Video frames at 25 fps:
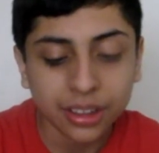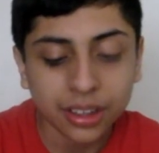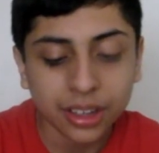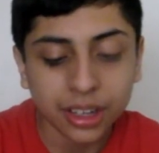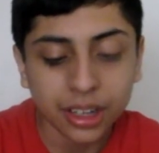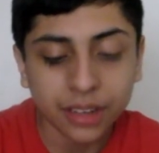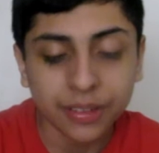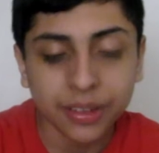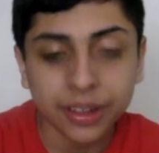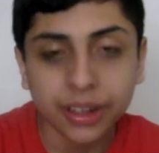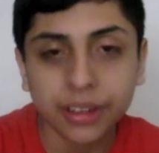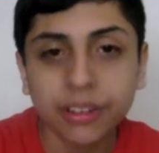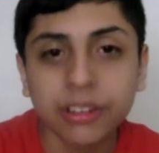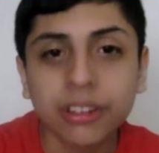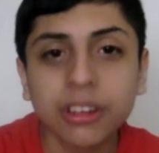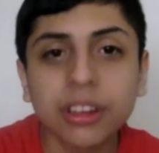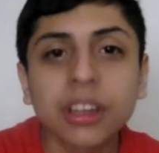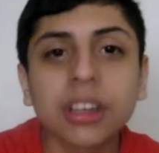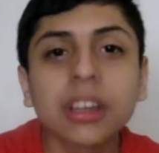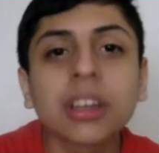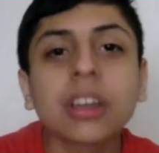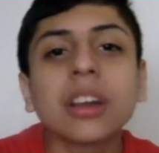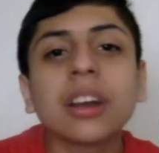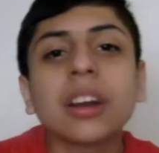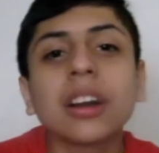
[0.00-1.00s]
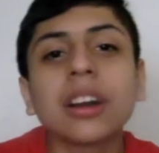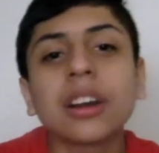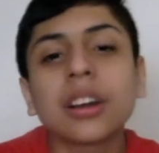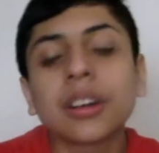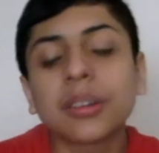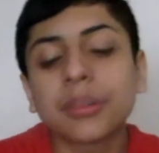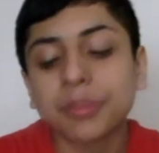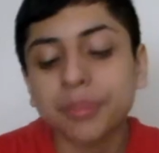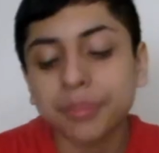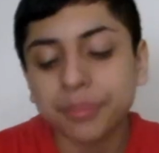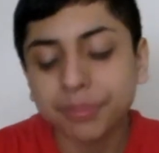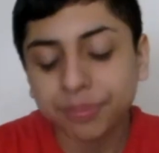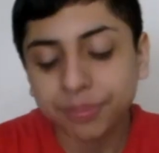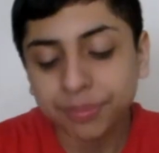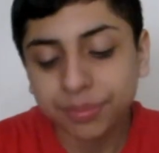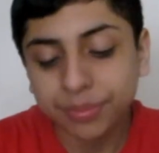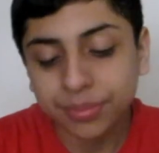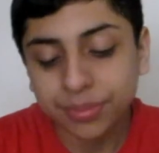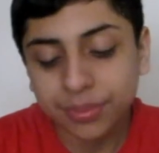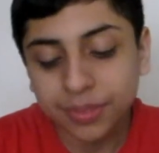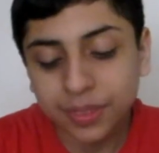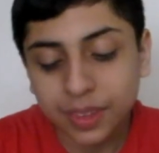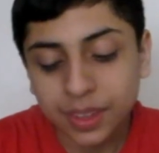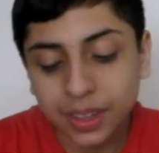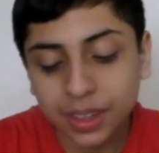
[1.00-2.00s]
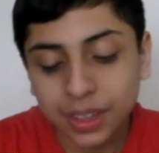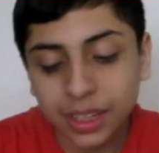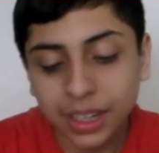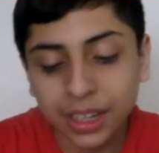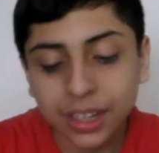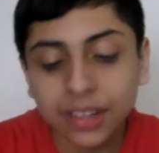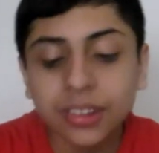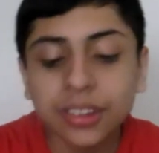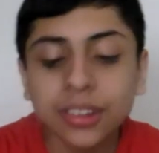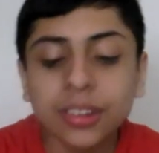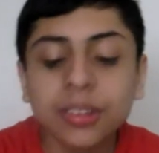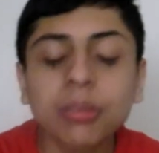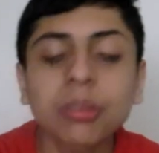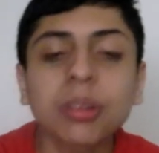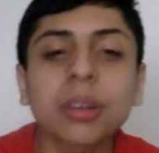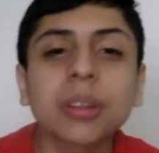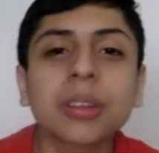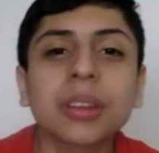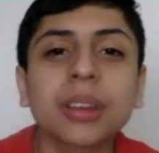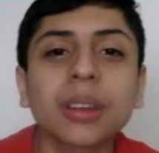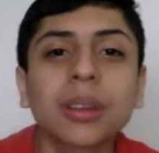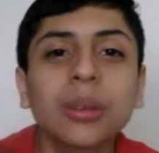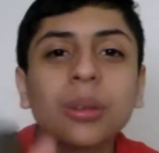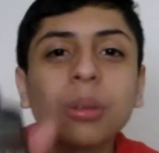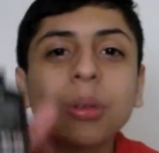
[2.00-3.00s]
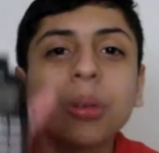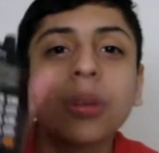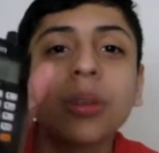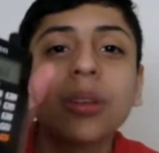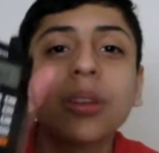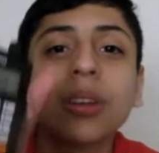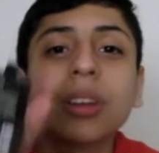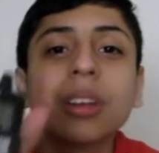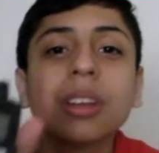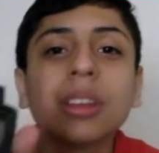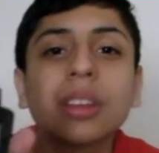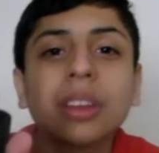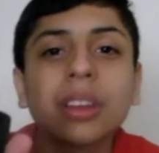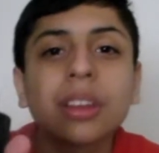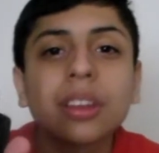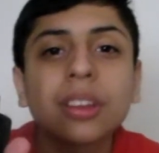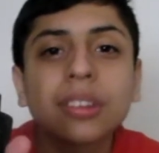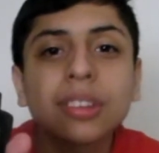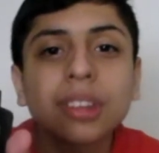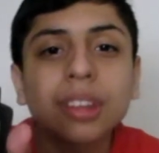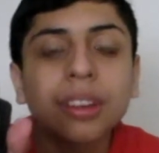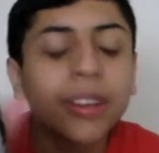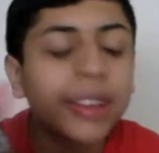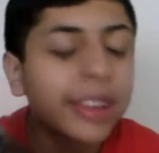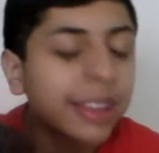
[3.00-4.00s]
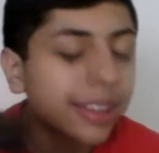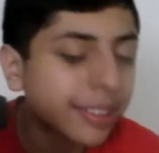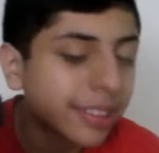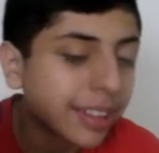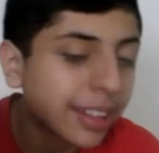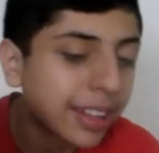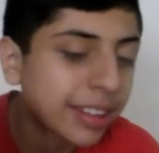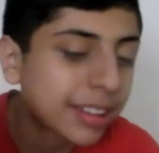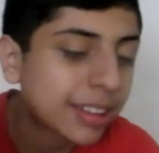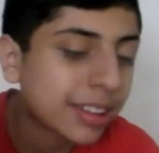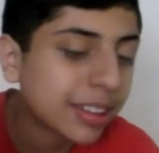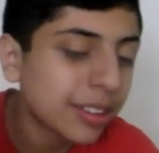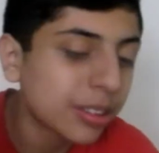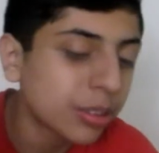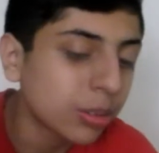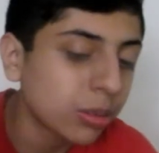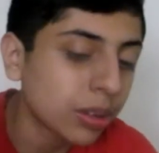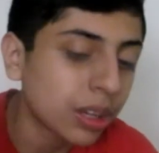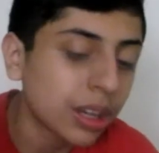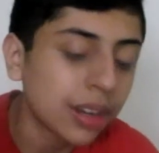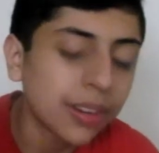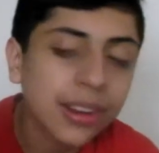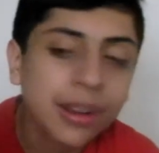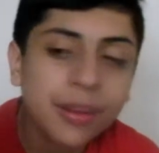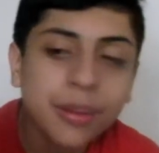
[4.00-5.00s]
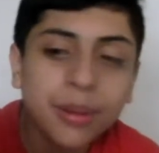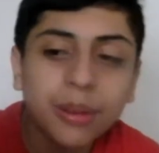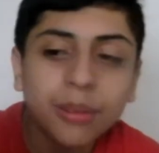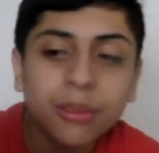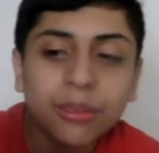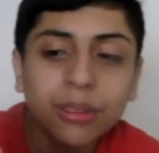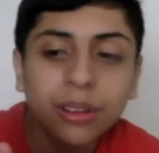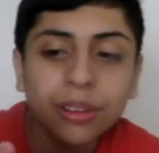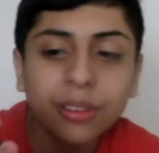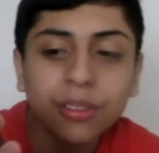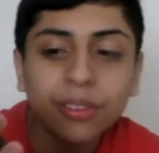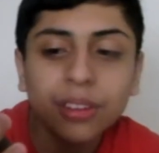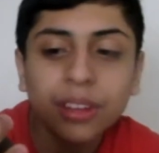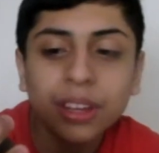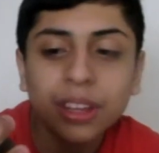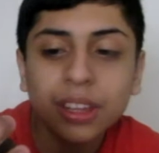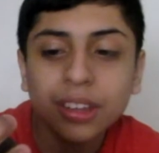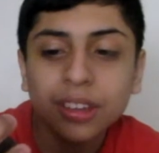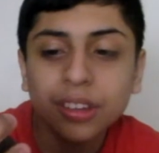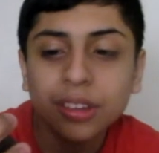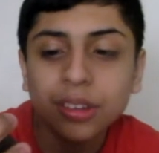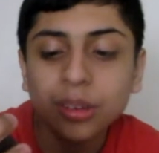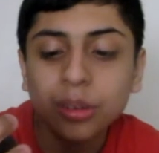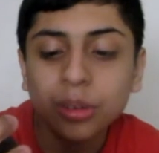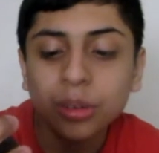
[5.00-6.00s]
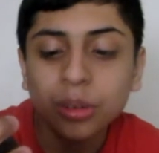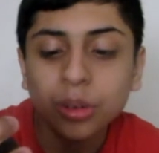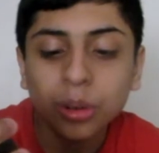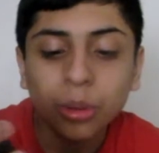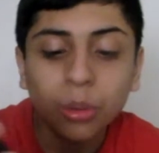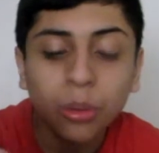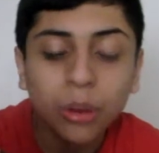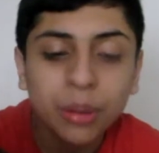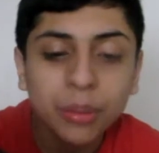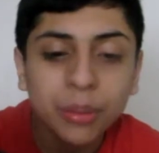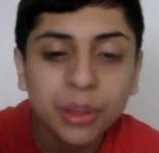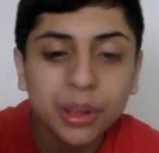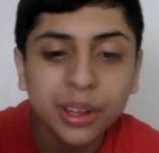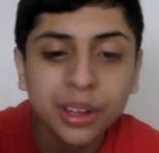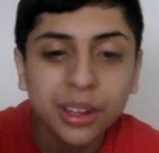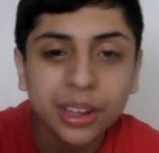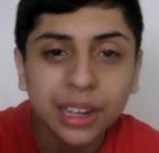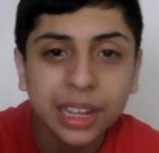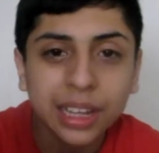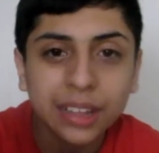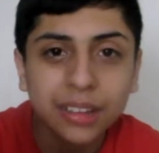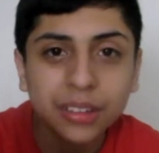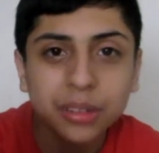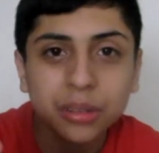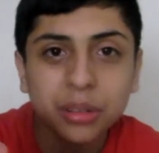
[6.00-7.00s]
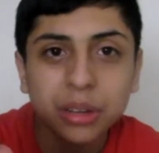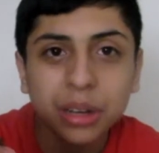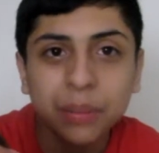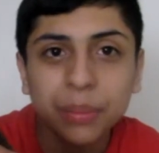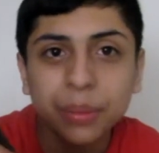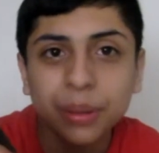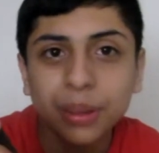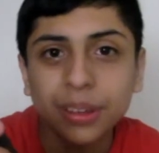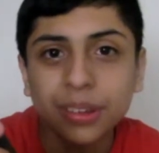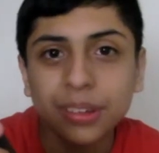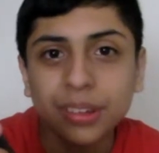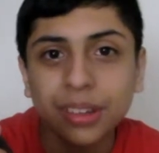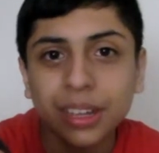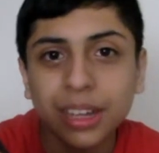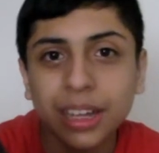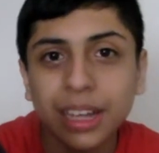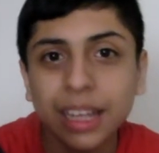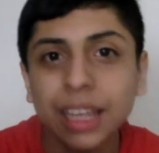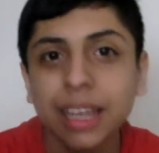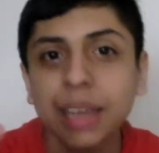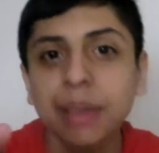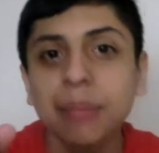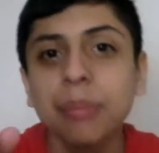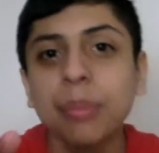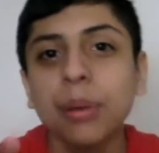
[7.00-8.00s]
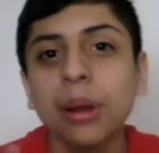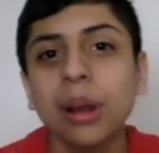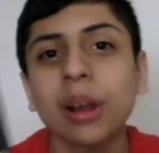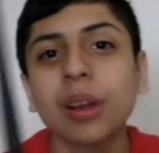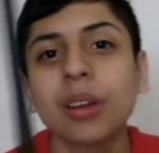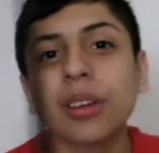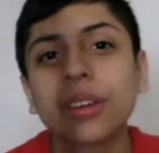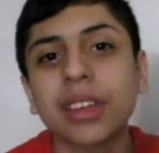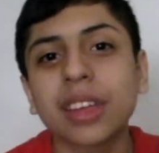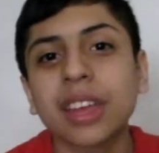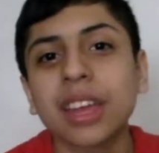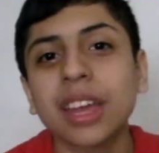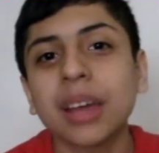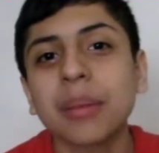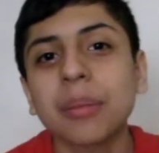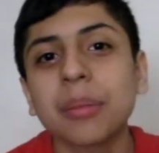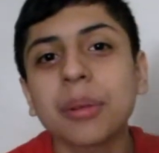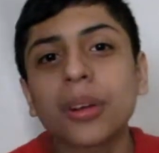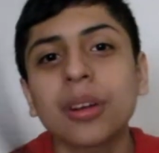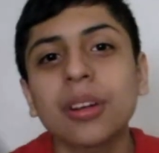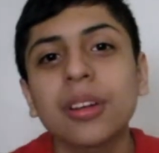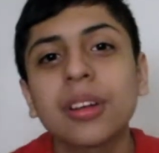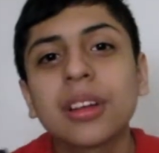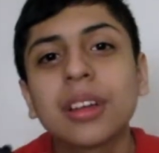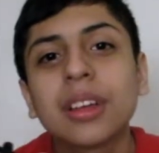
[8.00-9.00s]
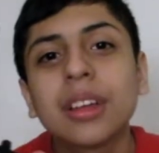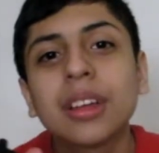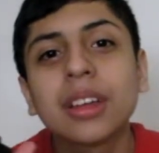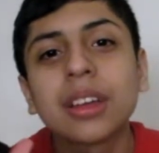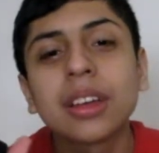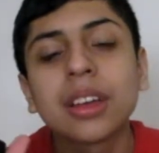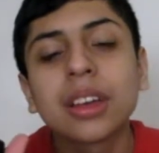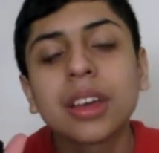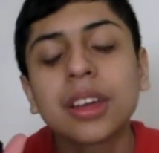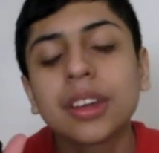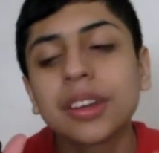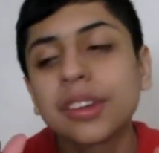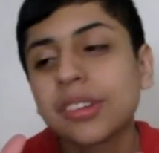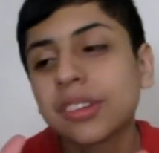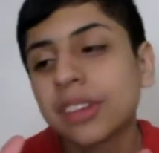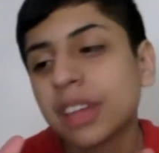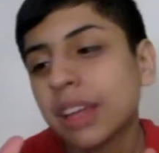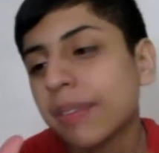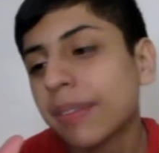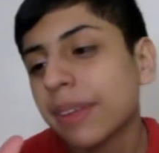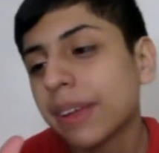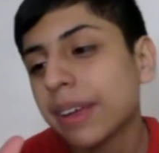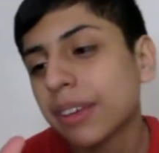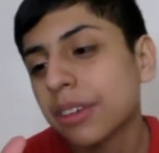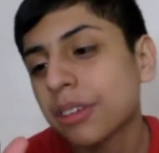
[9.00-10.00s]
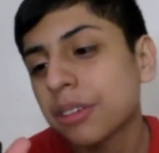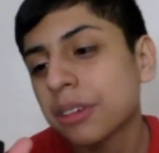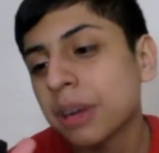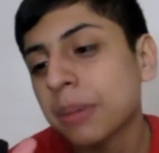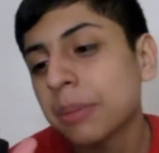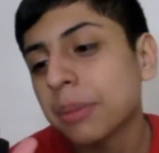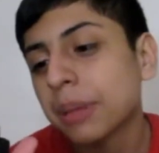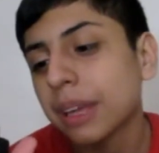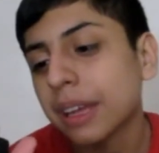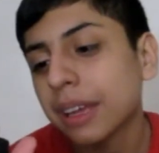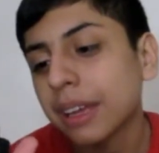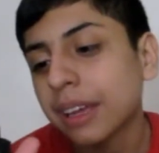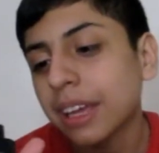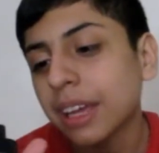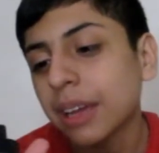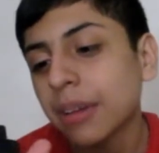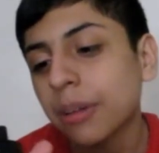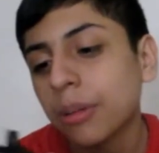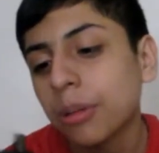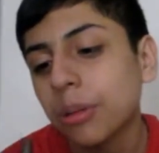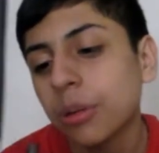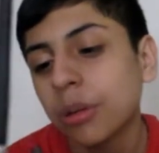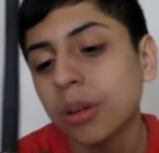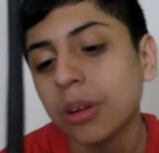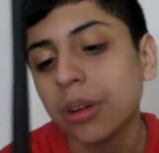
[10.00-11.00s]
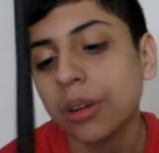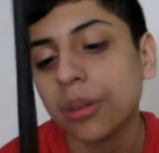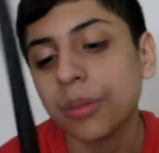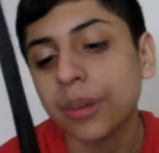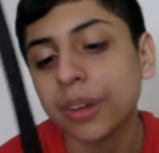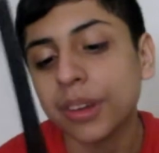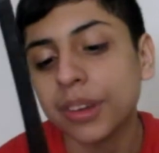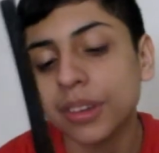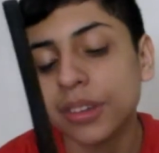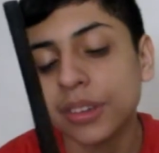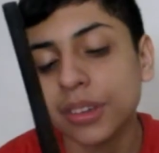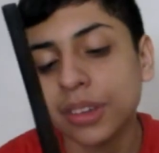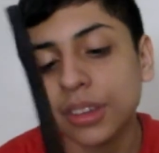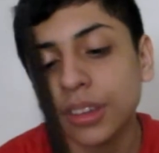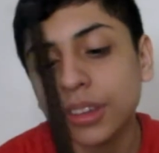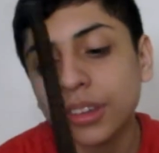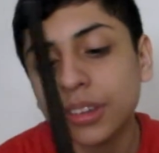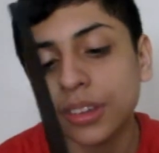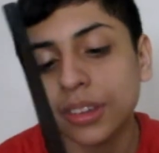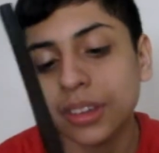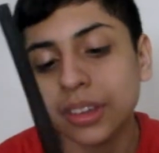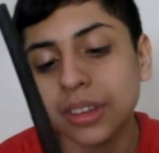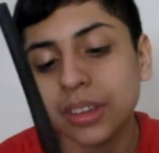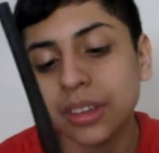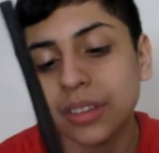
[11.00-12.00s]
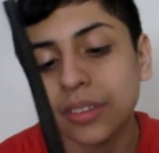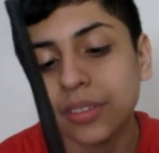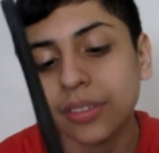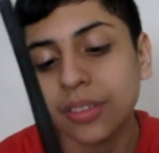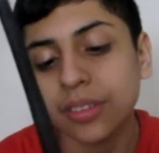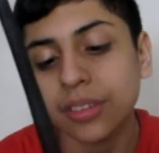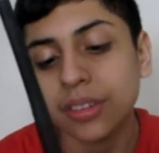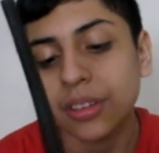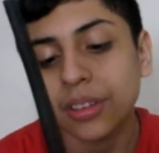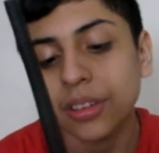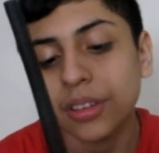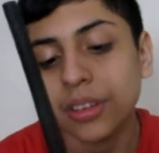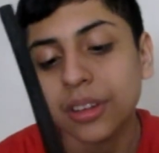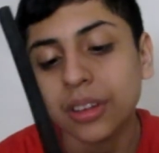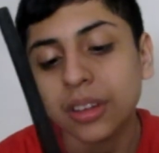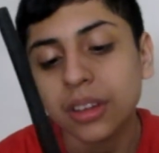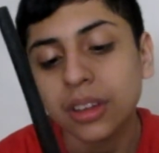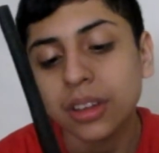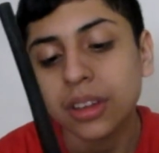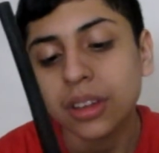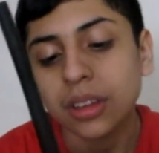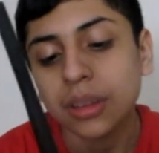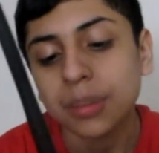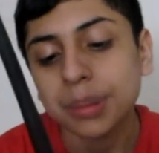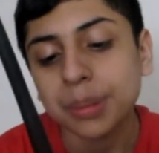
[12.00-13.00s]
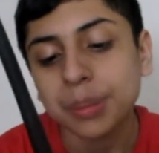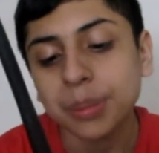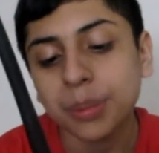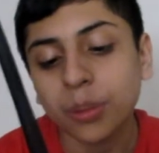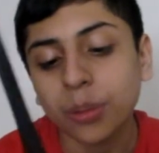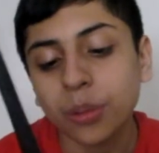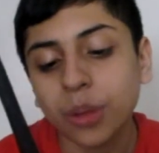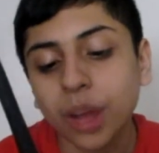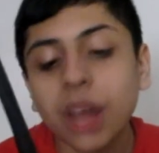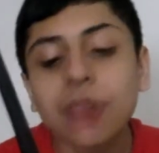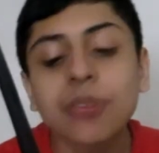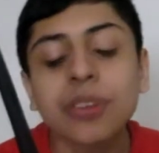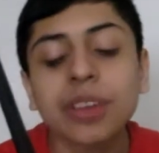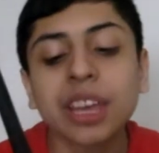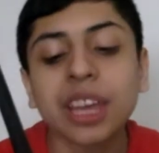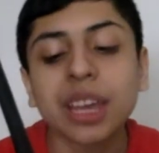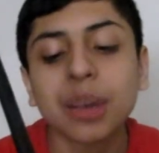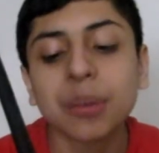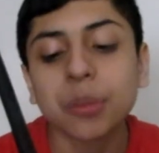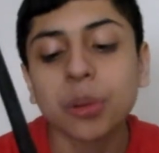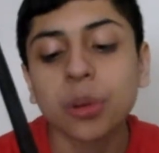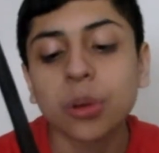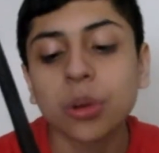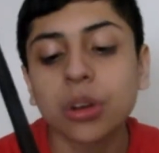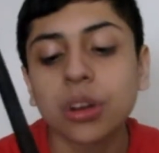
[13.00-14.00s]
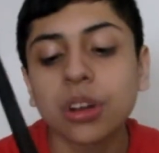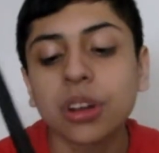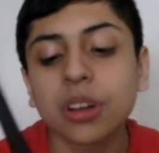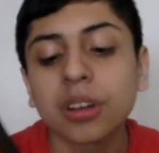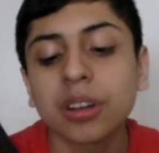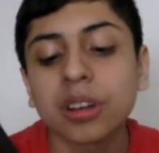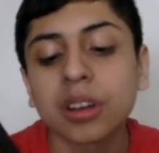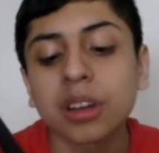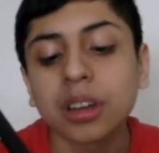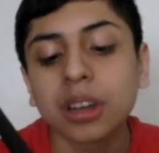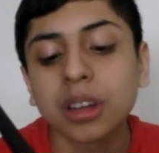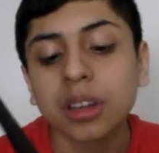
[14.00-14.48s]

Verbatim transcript: There we go. Um, yeah, this is really cool. Cause now I can take this whenever I'm out railfanning. I just don't know where I'm gonna like strap it. Cause like I can't put it on the camera. It doesn't have like a strap like a camcorder, which is easy for people who have a camcorder.